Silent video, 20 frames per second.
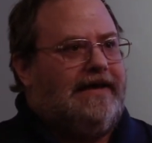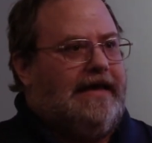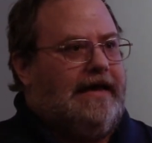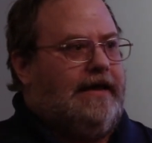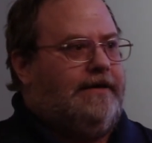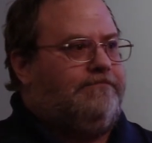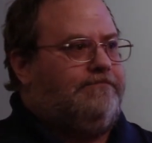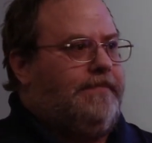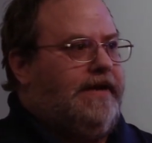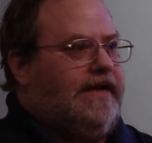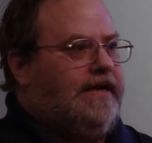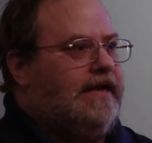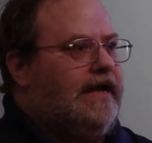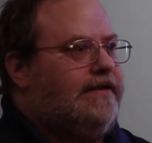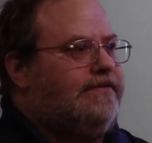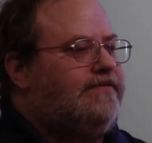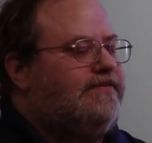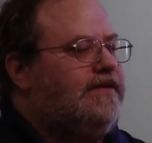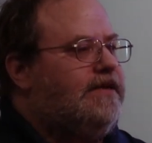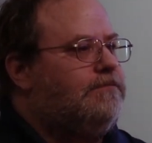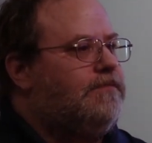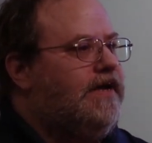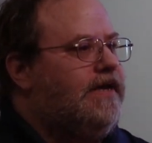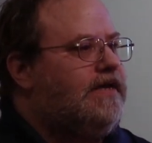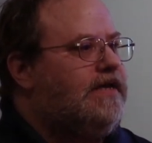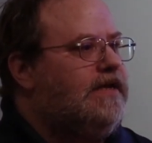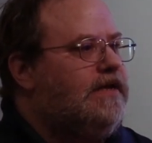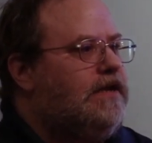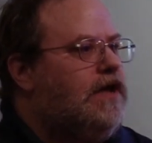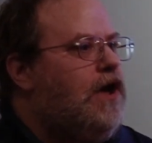It may not seem
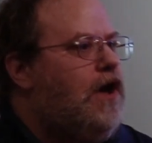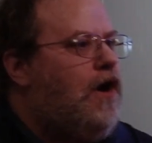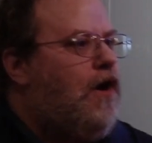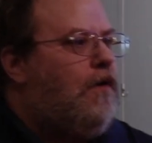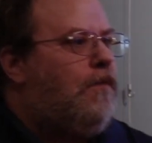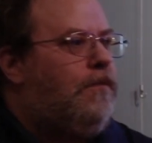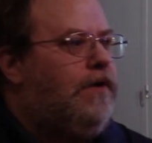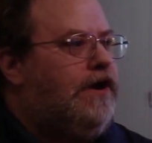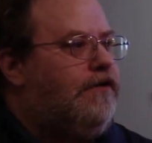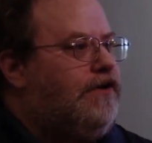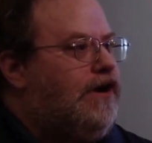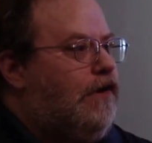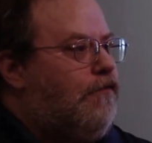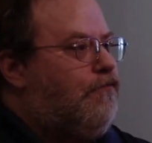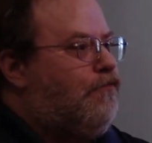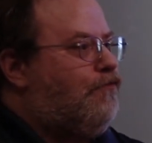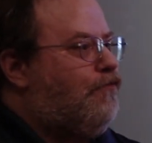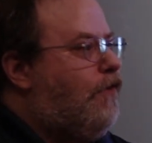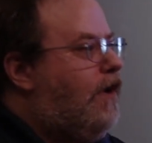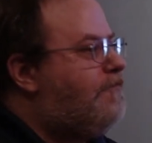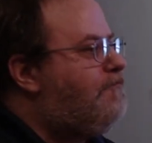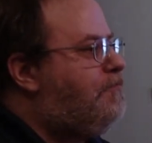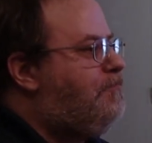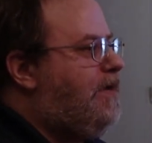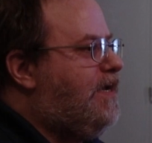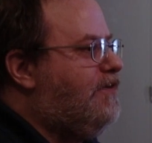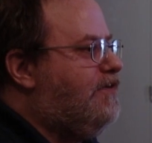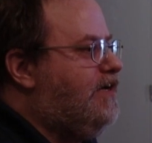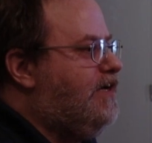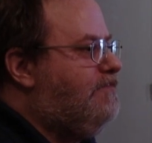like it. We are in a rough
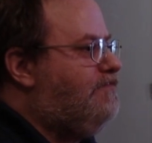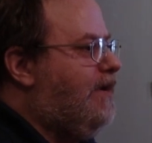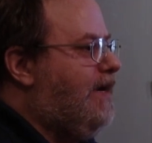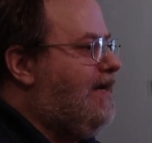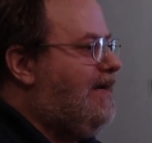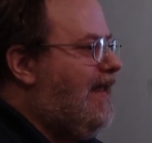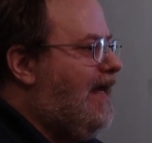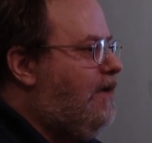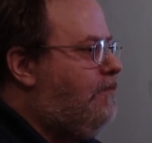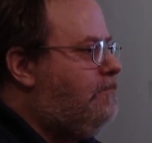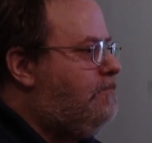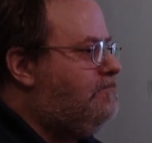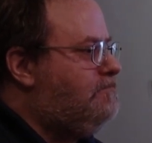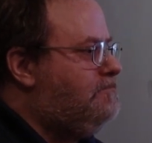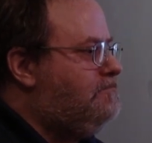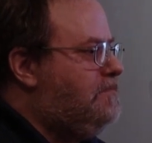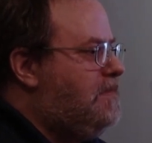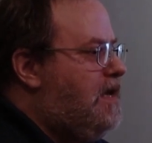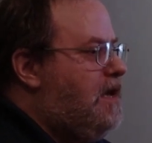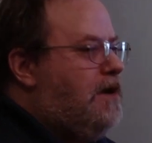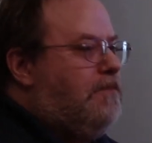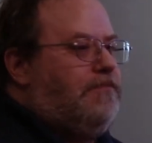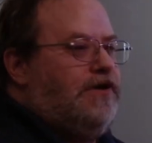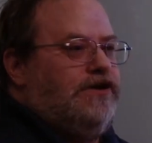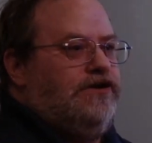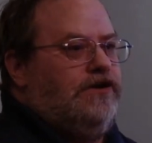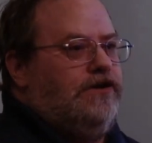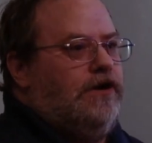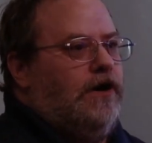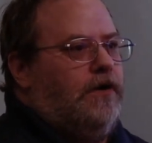period right now, but
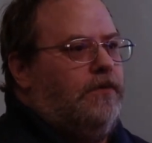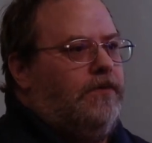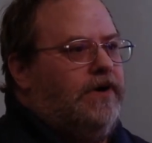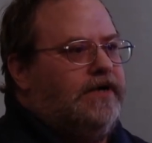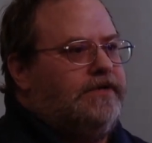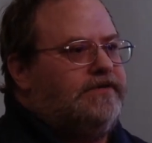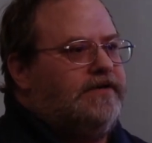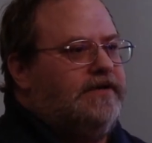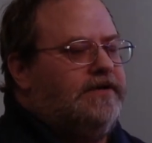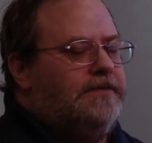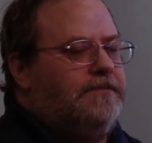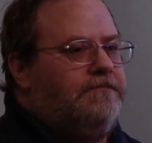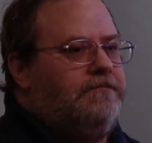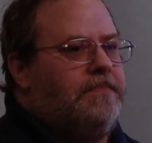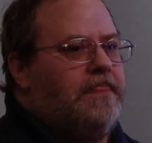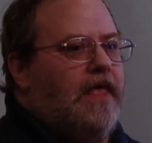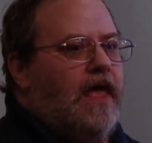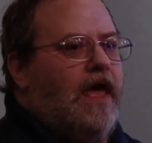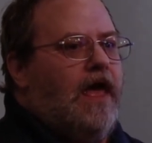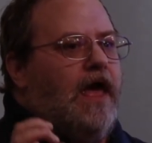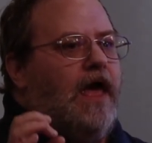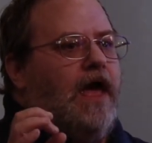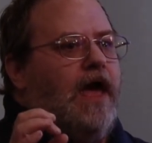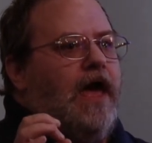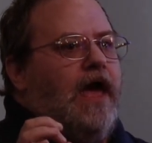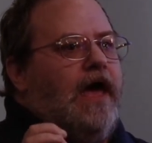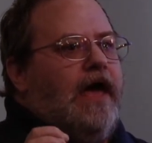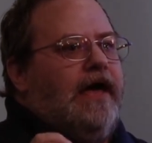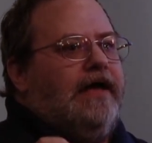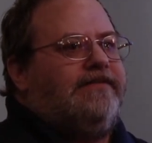you know what?
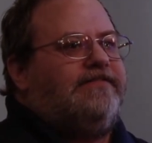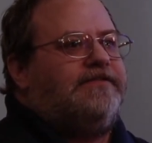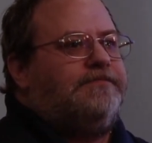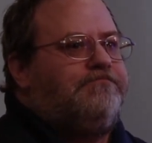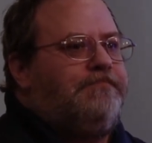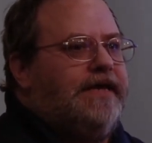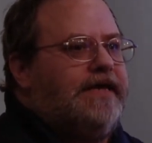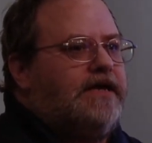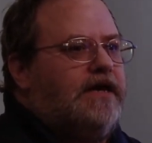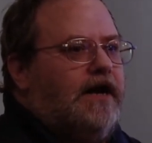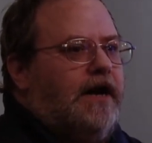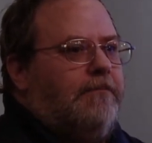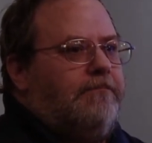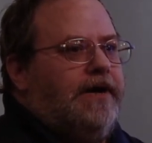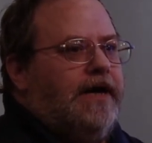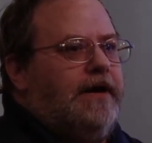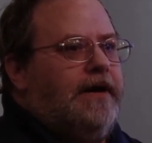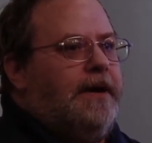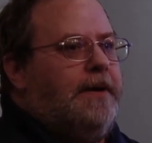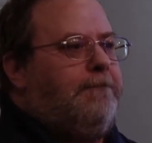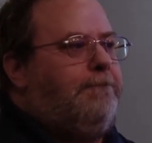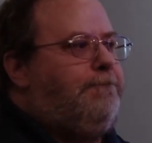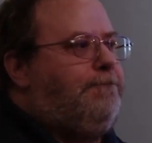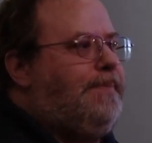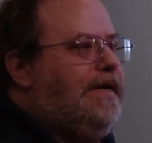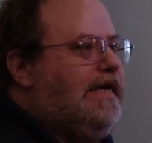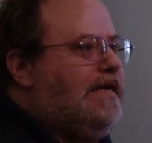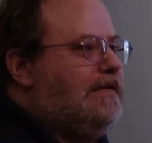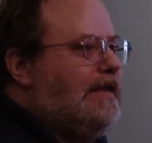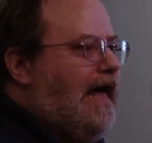Speak up,
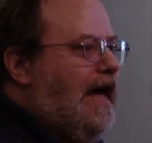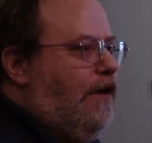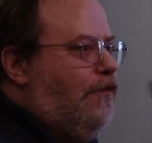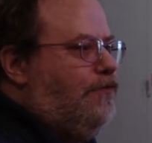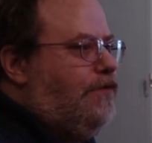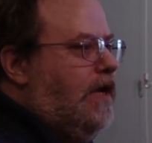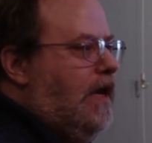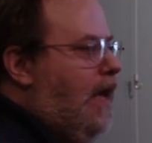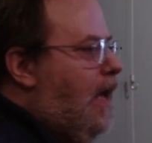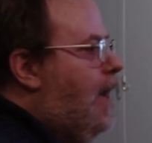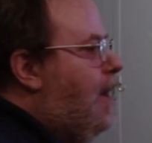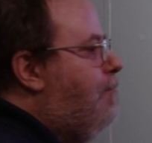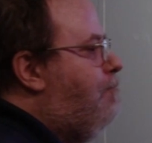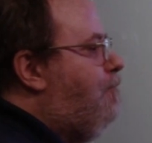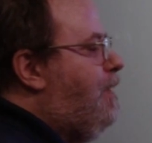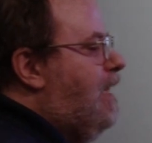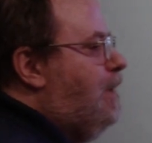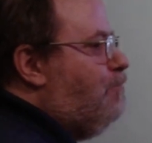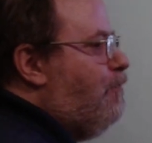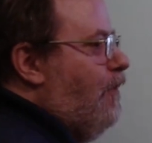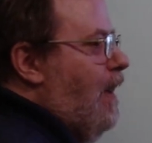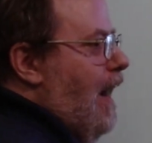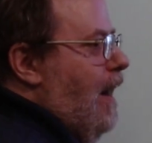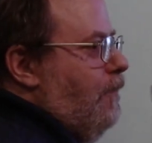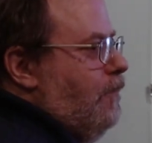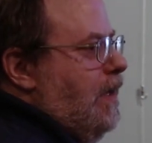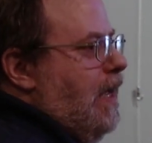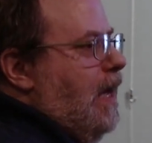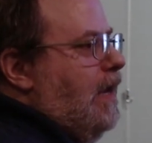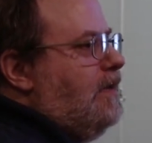be loud, be
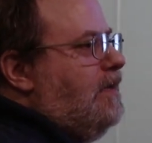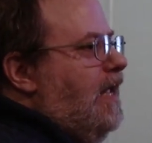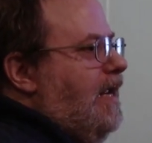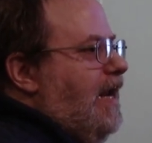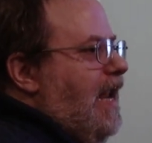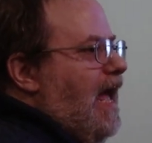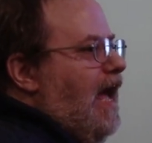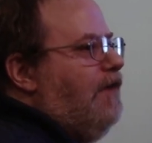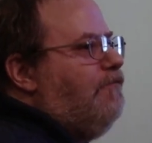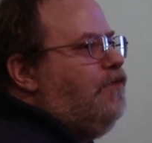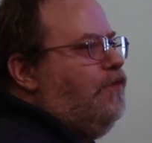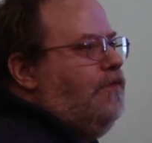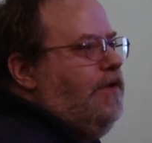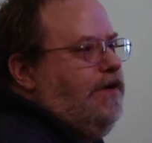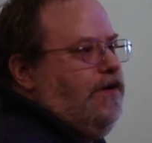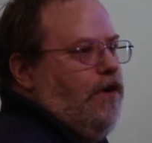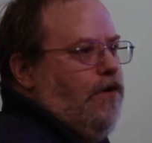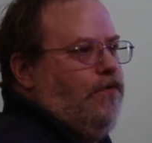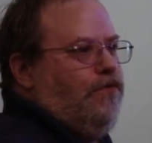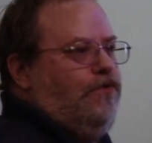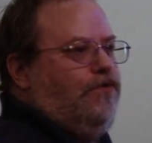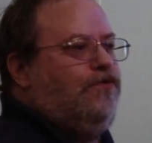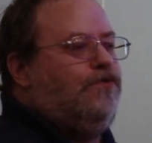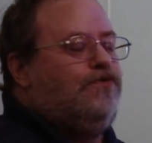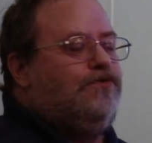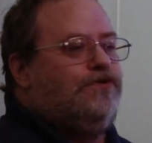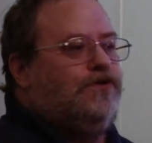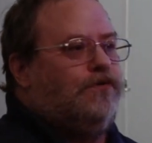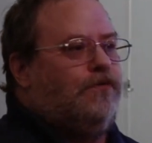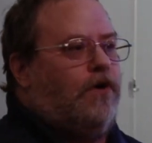proud. Let everyone know
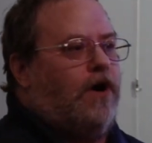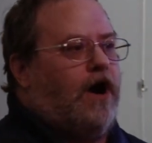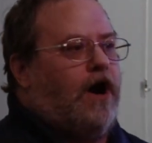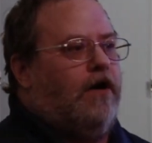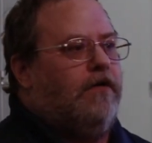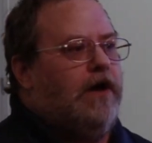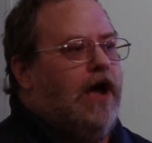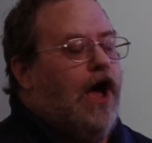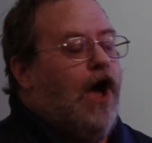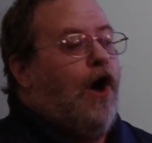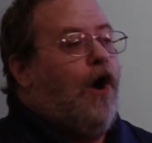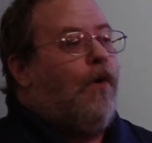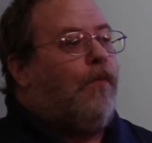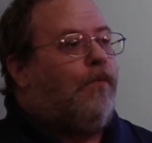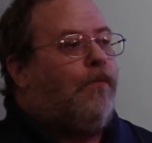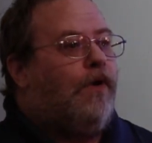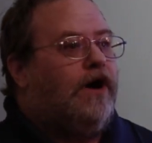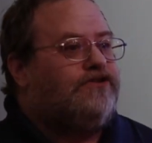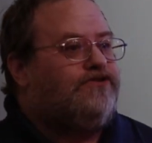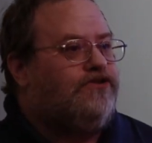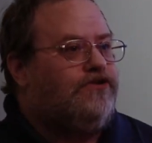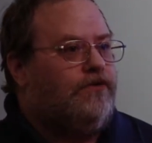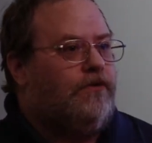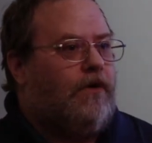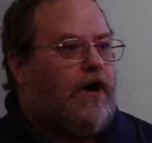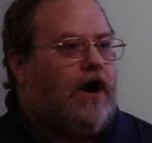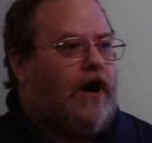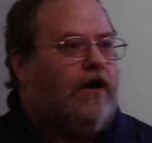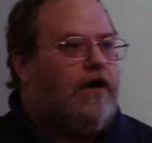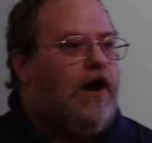who you are, what you
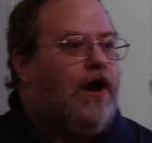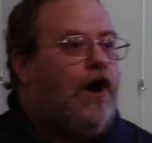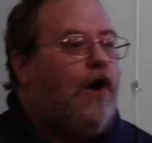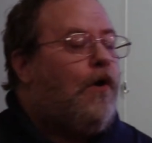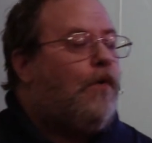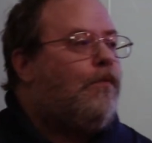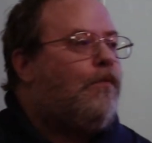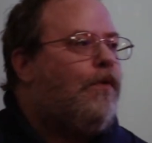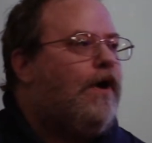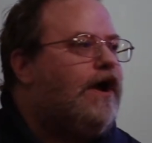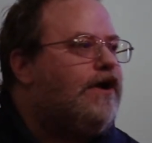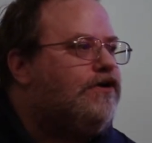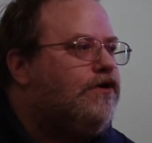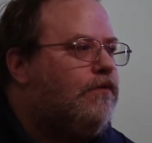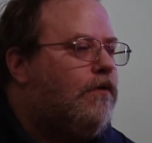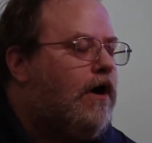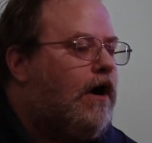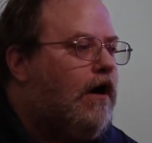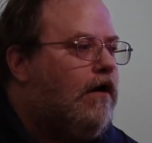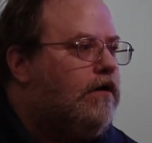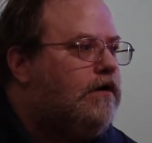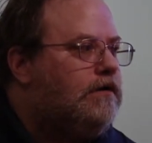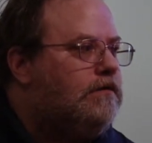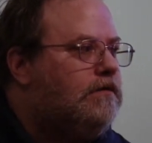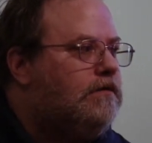are, where you are.